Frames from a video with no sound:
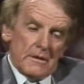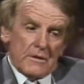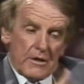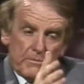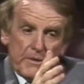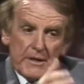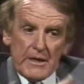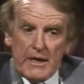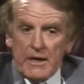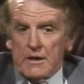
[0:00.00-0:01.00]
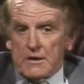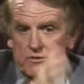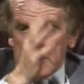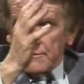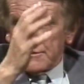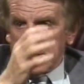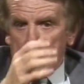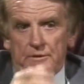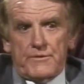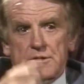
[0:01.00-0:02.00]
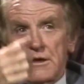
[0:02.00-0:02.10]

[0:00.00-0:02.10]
Got in my car, drove to the office.